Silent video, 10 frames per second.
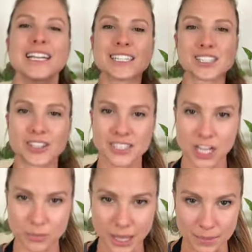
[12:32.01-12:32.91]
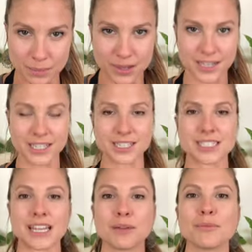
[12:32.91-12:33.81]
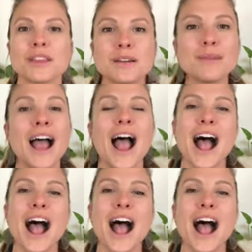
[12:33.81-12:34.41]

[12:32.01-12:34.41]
to start to help get my body into that rhythm.